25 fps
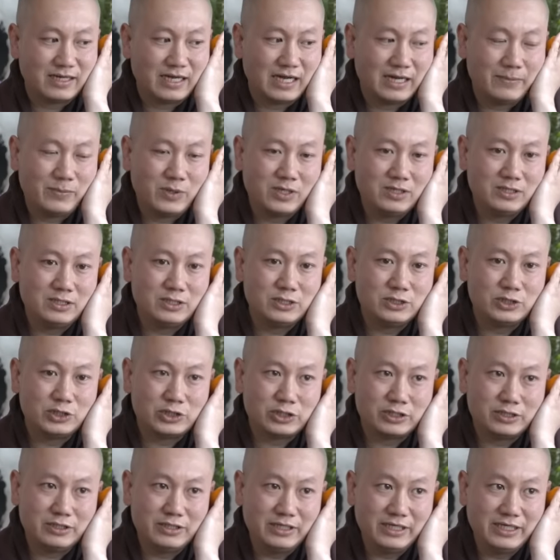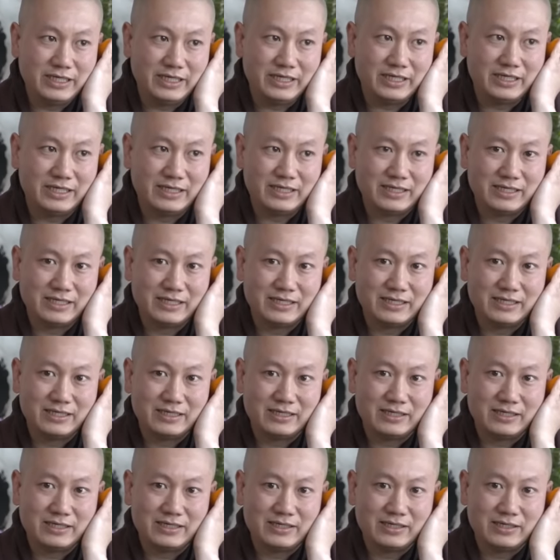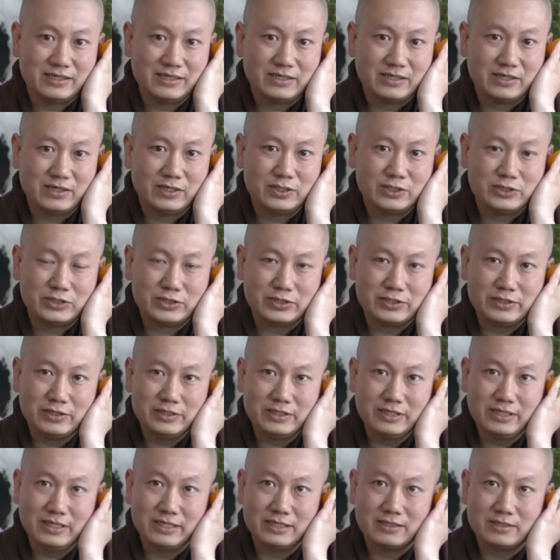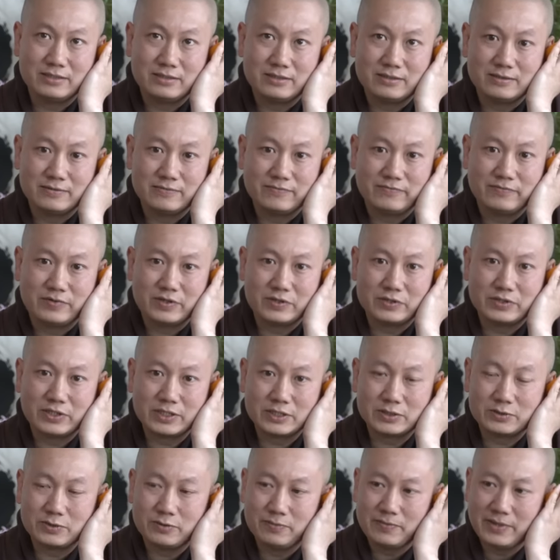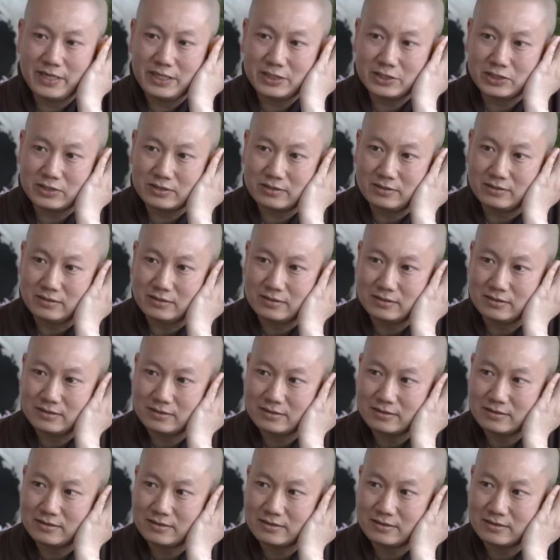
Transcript: I'm on a journey for transformations.